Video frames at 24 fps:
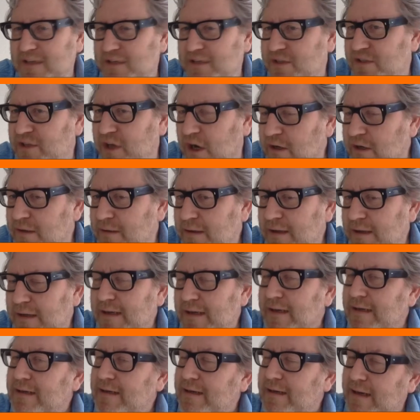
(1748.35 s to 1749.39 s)
this done,
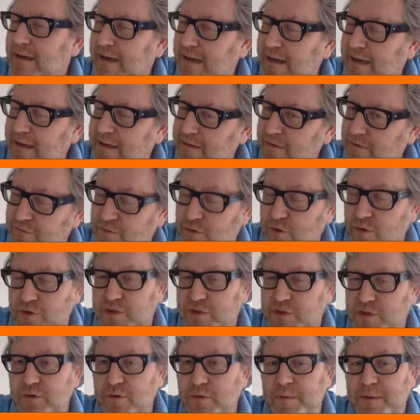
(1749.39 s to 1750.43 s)
and of course
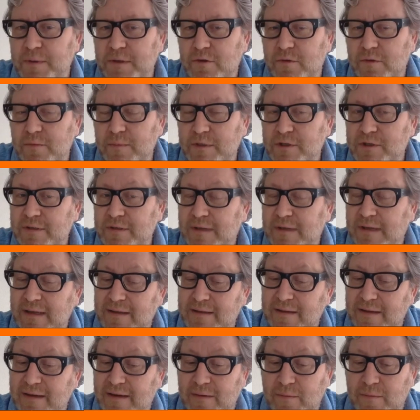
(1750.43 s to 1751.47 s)
the European Commission.
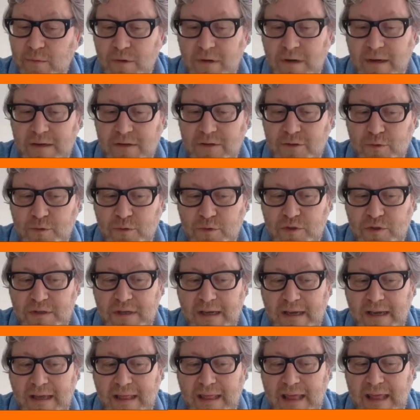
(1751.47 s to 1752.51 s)
And I would like to
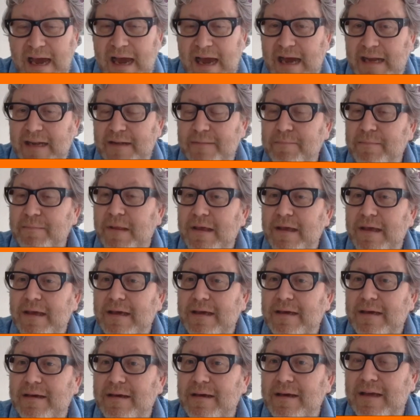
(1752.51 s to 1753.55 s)
say that
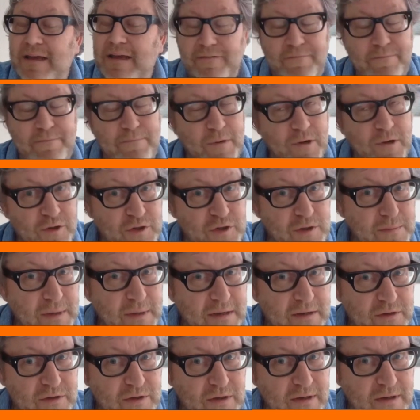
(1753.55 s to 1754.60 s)
if
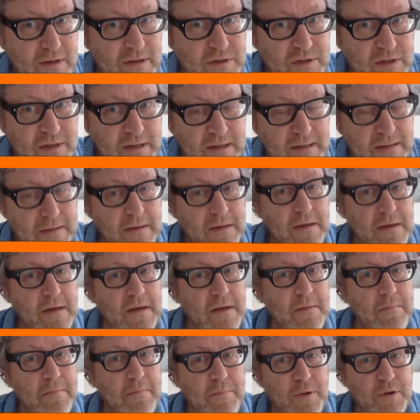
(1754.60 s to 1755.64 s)
policymakers are listening,
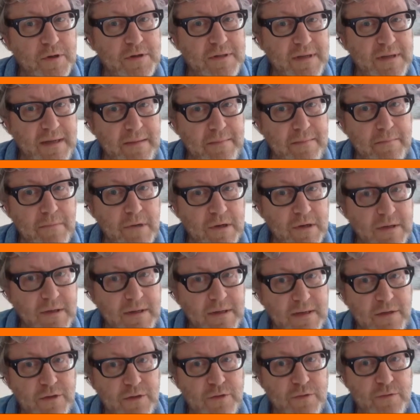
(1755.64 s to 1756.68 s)
put in money
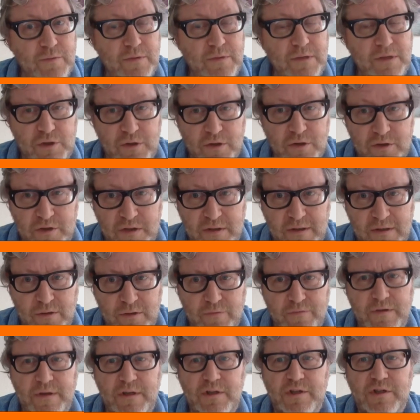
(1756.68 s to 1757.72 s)
into research and
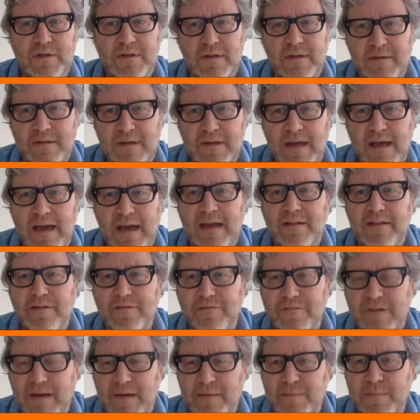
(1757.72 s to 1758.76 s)
innovation and
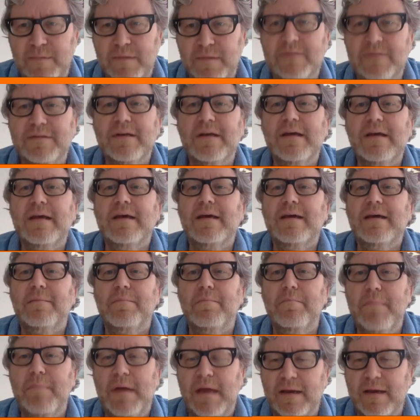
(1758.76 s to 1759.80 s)
development,
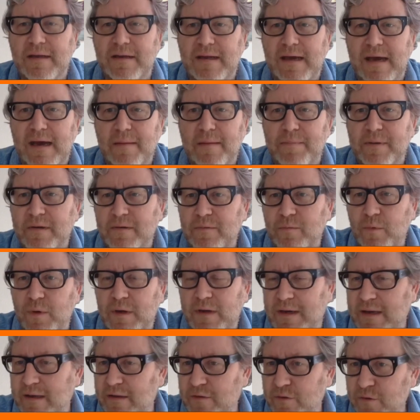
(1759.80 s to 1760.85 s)
make it happen.
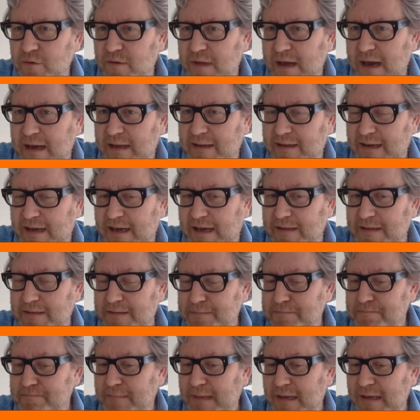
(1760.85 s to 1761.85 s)
We can do that, and